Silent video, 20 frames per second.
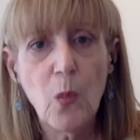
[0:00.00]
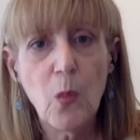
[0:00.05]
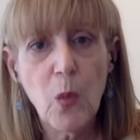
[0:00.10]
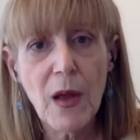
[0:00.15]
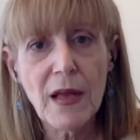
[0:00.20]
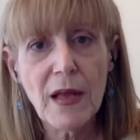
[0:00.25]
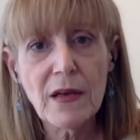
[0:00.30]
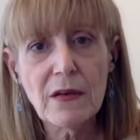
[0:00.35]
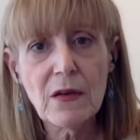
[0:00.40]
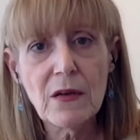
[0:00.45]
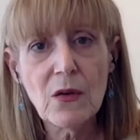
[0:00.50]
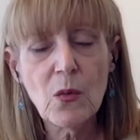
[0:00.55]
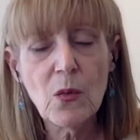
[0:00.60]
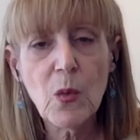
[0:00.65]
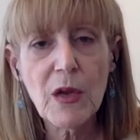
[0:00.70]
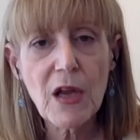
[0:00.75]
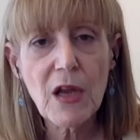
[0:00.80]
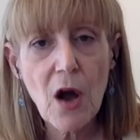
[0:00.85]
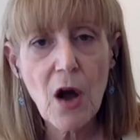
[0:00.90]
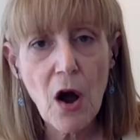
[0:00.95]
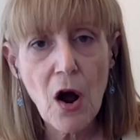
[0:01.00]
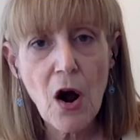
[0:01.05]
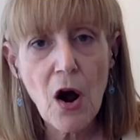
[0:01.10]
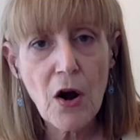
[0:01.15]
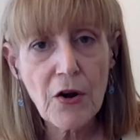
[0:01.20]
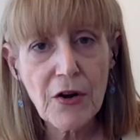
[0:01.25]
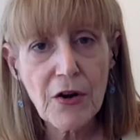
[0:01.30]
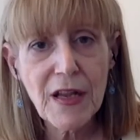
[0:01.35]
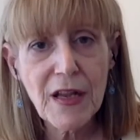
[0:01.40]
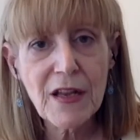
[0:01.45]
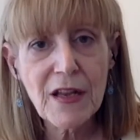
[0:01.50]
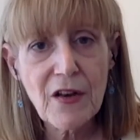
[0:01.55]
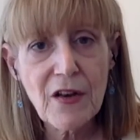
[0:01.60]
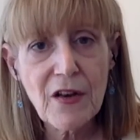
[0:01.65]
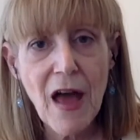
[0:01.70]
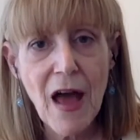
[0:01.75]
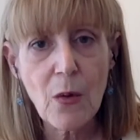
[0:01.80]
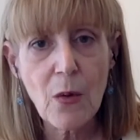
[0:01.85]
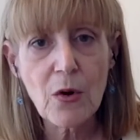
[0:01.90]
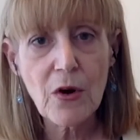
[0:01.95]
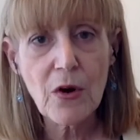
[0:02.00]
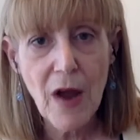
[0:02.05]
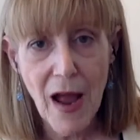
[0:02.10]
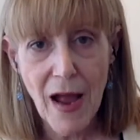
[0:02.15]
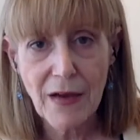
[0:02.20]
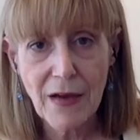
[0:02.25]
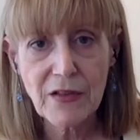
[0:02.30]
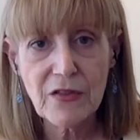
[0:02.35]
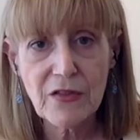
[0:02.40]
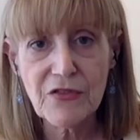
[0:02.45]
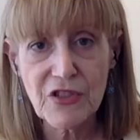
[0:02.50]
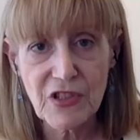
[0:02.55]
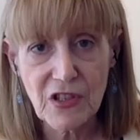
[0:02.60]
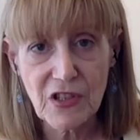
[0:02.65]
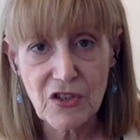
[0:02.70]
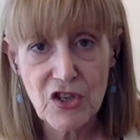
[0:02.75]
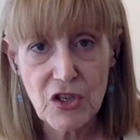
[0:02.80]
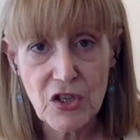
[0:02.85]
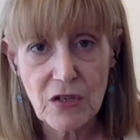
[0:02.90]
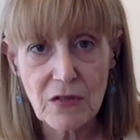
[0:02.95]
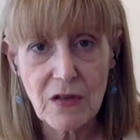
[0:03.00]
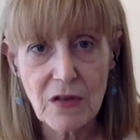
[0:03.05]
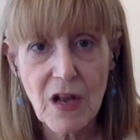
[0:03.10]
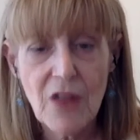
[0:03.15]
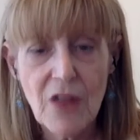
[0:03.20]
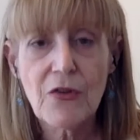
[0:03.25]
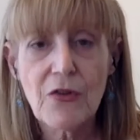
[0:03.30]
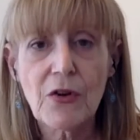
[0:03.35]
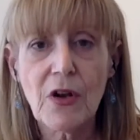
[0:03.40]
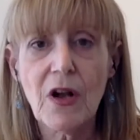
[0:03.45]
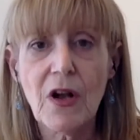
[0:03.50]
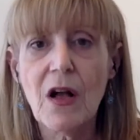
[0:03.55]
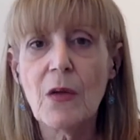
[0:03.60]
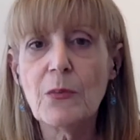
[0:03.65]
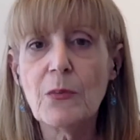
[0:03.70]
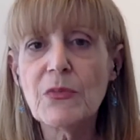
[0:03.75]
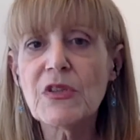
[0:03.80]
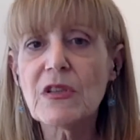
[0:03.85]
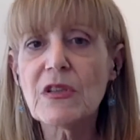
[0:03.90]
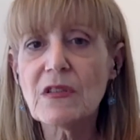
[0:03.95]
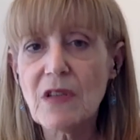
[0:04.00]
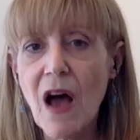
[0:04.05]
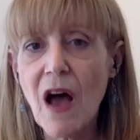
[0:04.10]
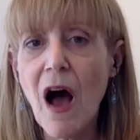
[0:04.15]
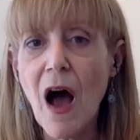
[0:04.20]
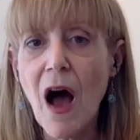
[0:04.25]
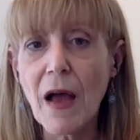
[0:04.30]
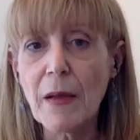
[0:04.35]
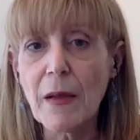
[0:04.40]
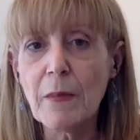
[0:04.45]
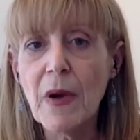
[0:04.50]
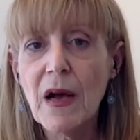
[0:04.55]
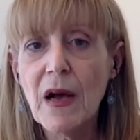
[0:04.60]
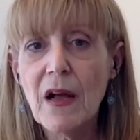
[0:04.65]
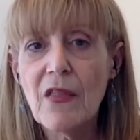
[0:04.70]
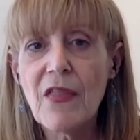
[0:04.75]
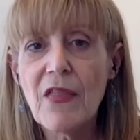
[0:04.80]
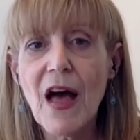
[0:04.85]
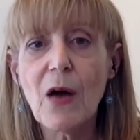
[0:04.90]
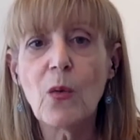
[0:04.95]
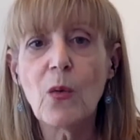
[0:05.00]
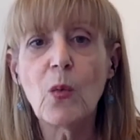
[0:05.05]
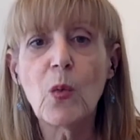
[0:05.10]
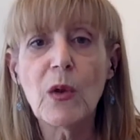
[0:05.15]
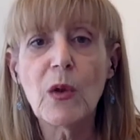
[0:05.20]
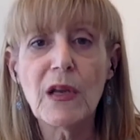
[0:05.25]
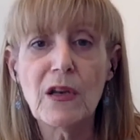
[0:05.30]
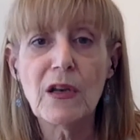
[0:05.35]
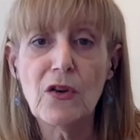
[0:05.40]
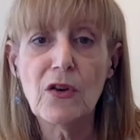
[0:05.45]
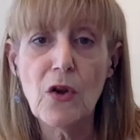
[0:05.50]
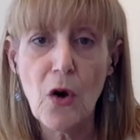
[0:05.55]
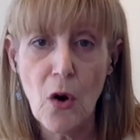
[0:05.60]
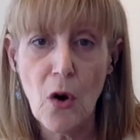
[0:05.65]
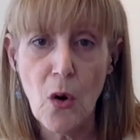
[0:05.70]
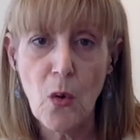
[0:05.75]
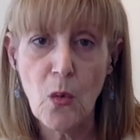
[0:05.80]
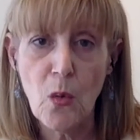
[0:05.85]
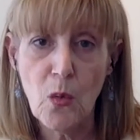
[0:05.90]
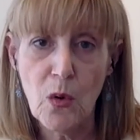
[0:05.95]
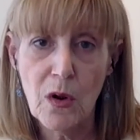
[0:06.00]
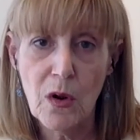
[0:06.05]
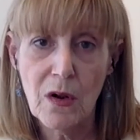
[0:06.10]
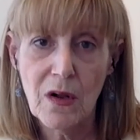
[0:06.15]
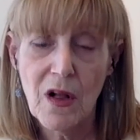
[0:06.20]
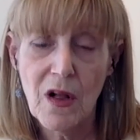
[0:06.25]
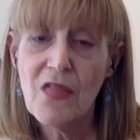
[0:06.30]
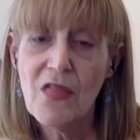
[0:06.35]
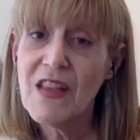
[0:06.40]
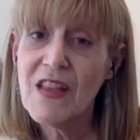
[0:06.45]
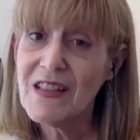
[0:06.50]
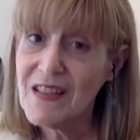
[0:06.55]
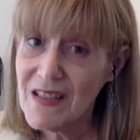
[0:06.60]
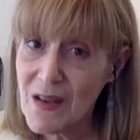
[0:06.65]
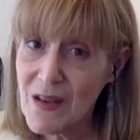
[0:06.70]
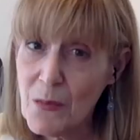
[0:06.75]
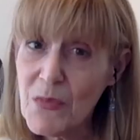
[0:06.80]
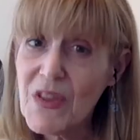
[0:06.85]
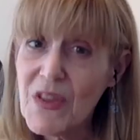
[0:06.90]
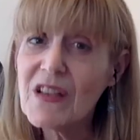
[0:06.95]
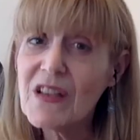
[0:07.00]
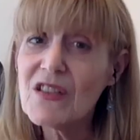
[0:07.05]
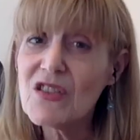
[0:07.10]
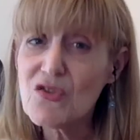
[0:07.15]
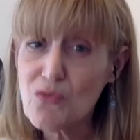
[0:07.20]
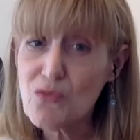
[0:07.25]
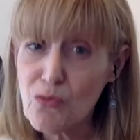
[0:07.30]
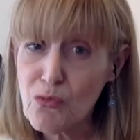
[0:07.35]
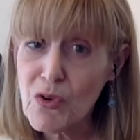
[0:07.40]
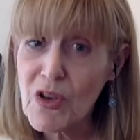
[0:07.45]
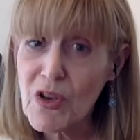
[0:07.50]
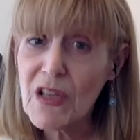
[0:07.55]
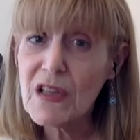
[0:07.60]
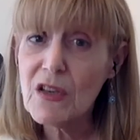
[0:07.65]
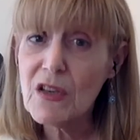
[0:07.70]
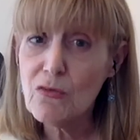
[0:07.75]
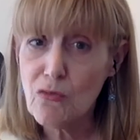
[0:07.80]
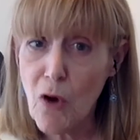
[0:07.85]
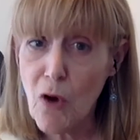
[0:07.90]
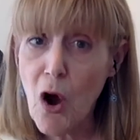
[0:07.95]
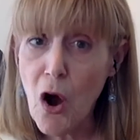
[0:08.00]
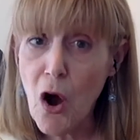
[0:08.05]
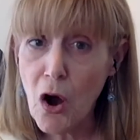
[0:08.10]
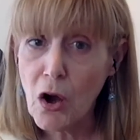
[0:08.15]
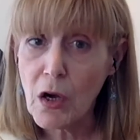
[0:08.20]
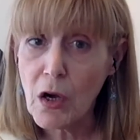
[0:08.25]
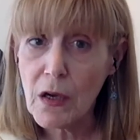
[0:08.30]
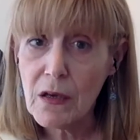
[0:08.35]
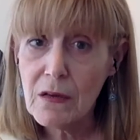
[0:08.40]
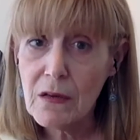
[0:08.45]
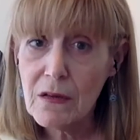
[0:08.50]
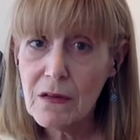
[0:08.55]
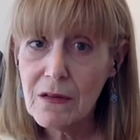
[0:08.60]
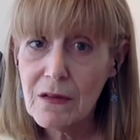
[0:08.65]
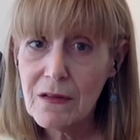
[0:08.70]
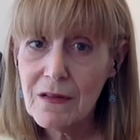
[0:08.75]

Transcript: when we are in our active addiction. There comes a time that we know that something is really wrong.